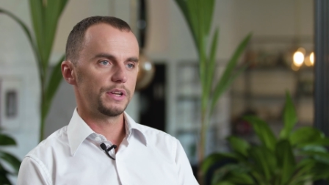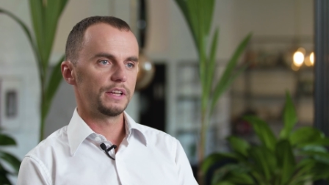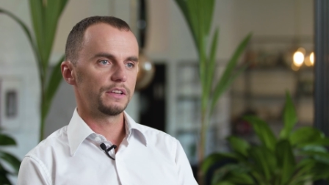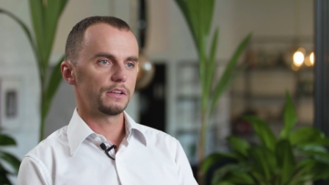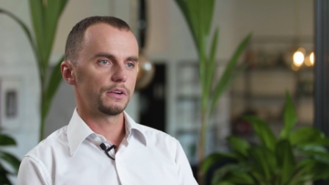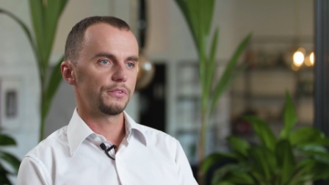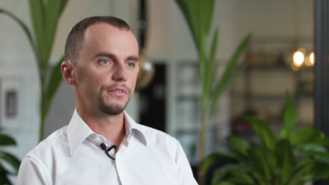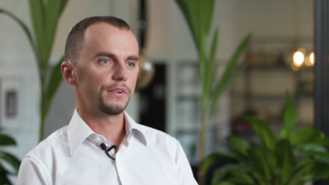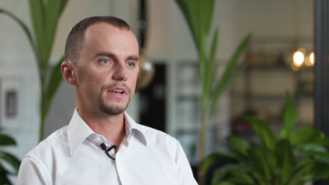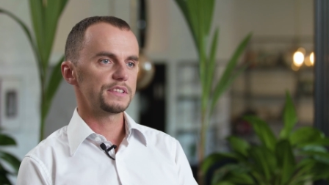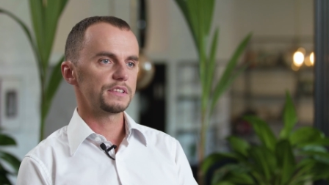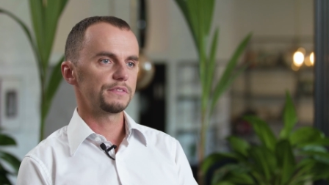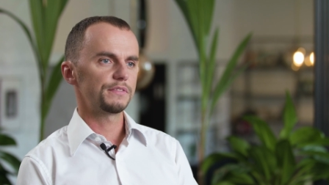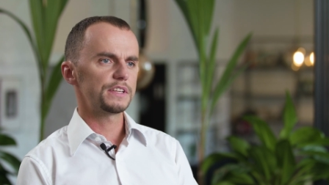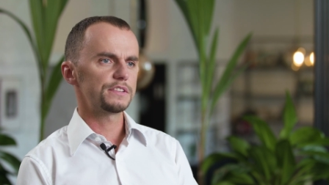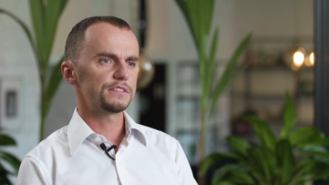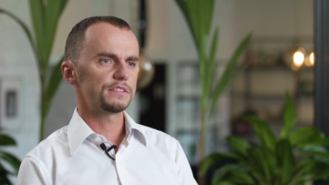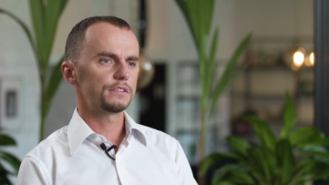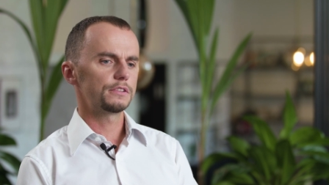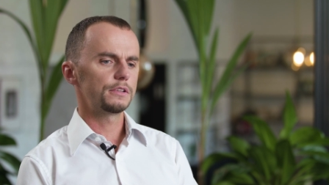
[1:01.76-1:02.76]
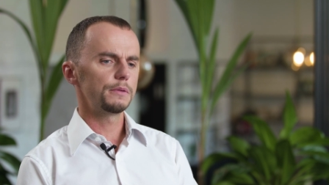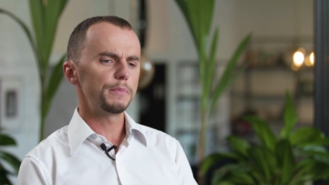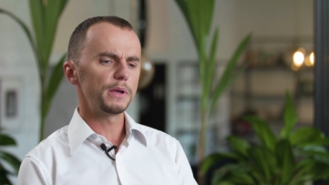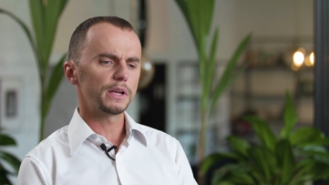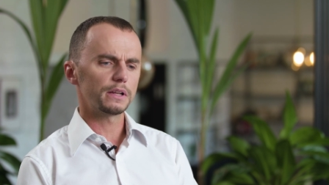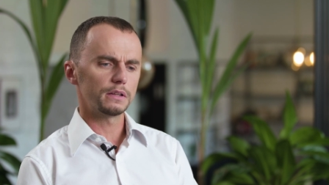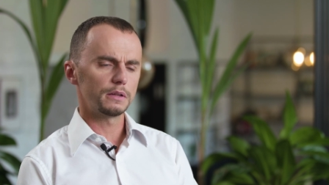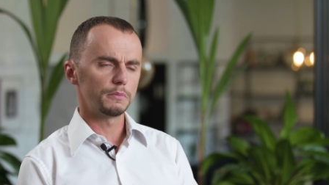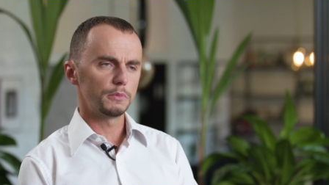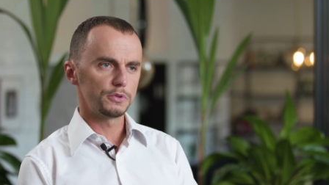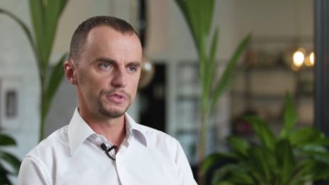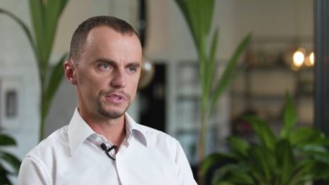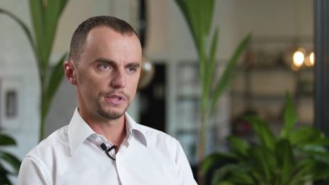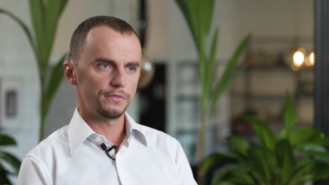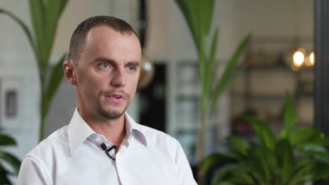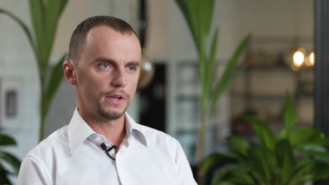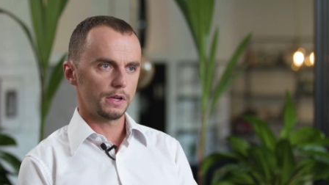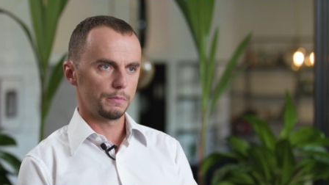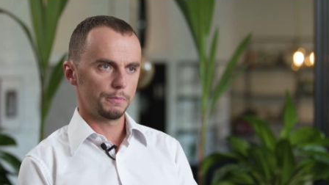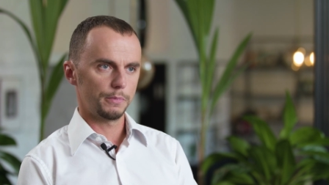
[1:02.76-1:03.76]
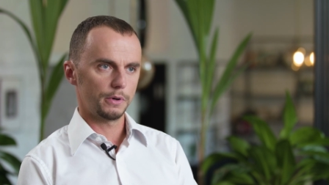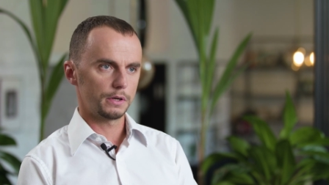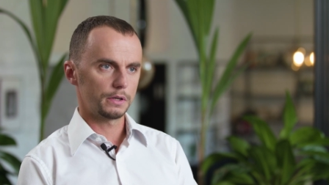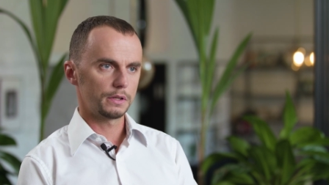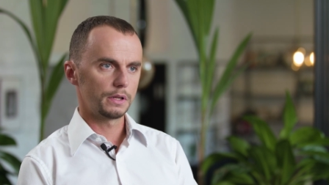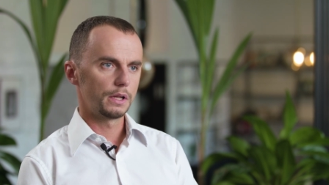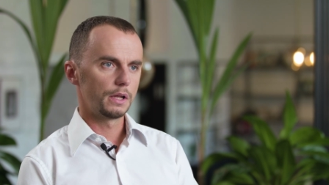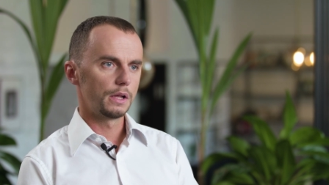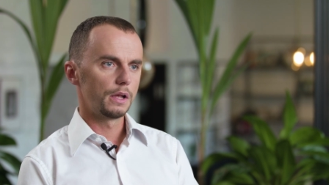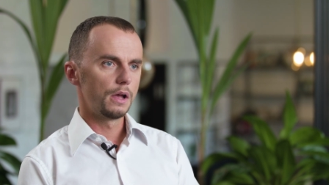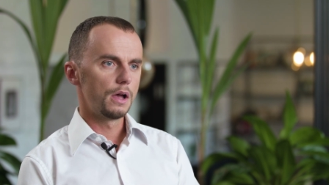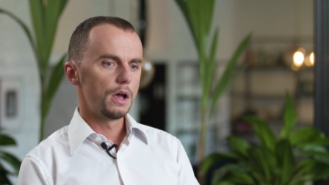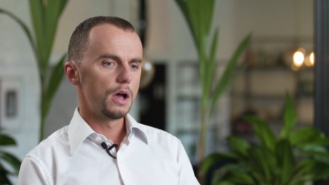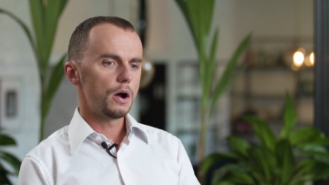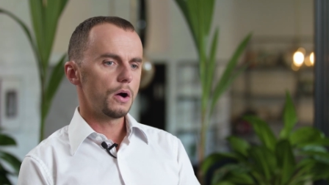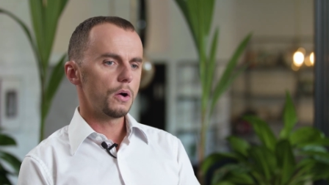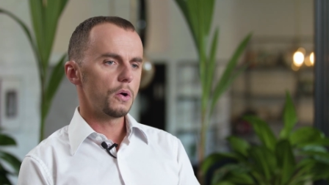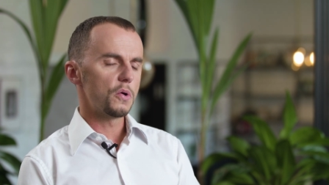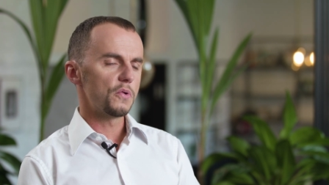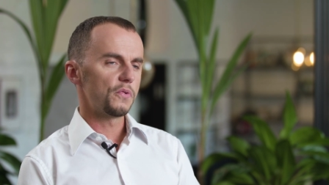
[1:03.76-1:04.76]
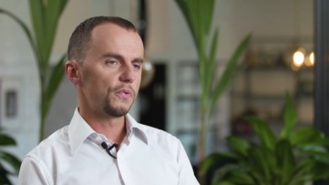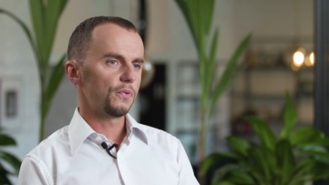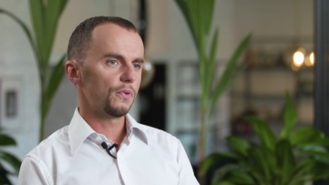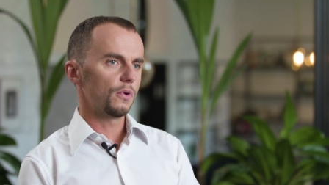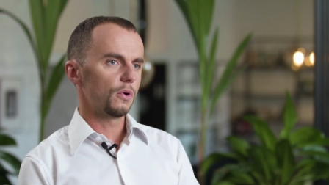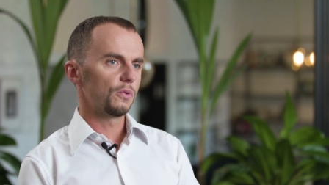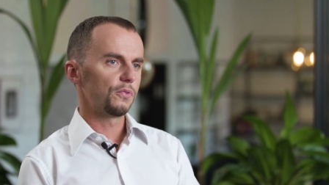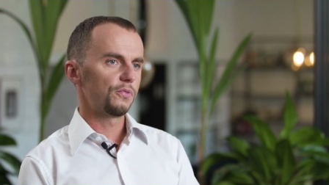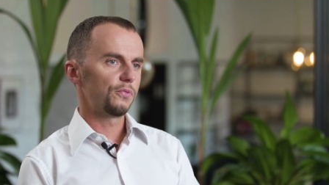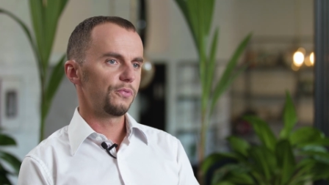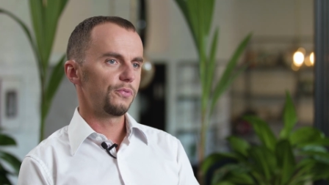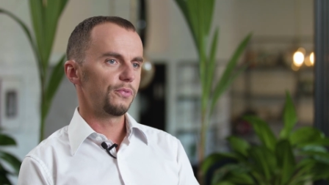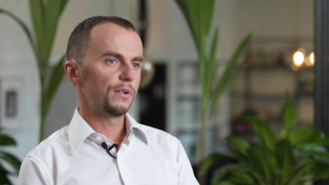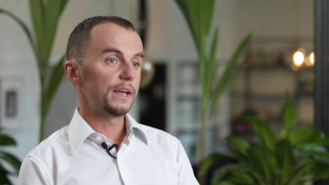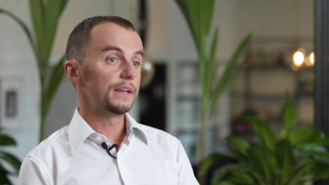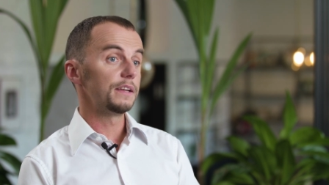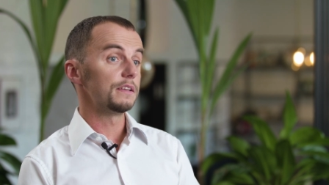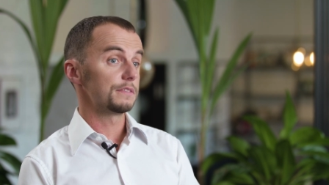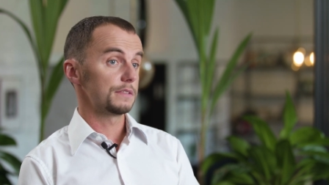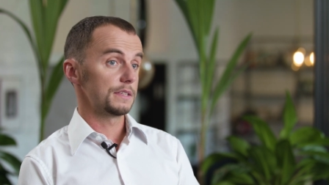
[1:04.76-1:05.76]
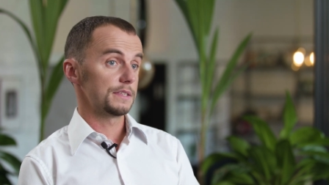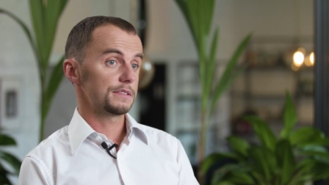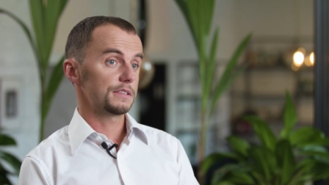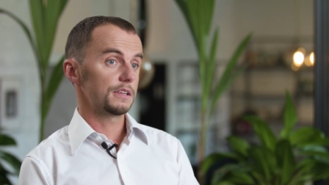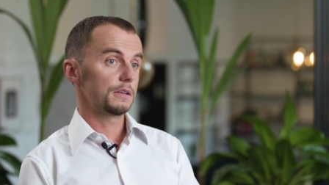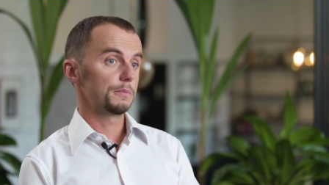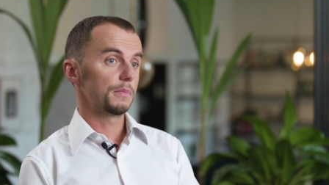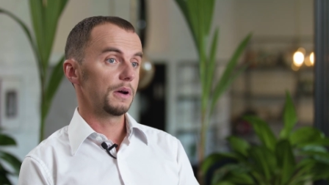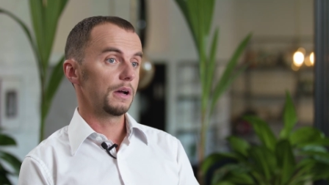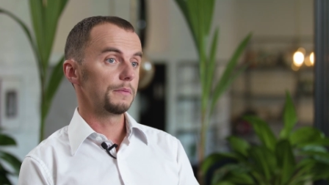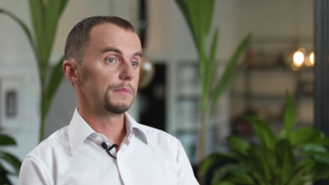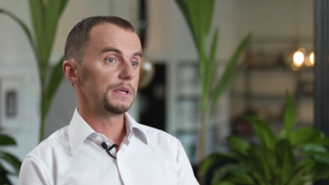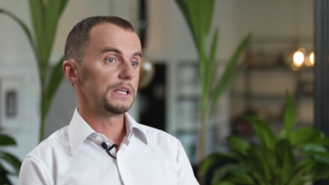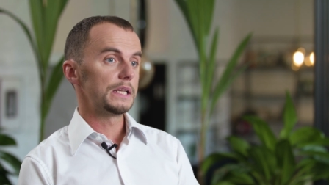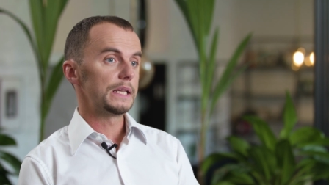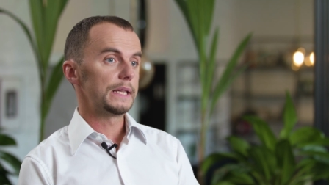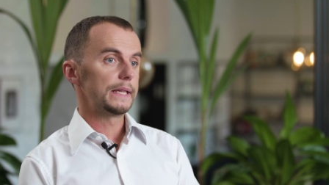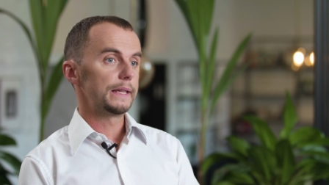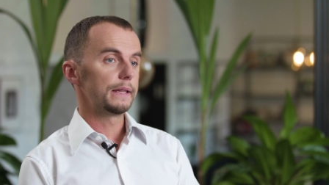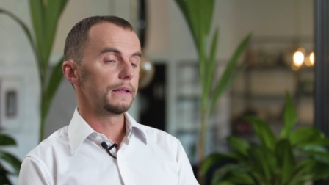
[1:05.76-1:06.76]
interface, and that's typically the most difficult part of any system. I mean,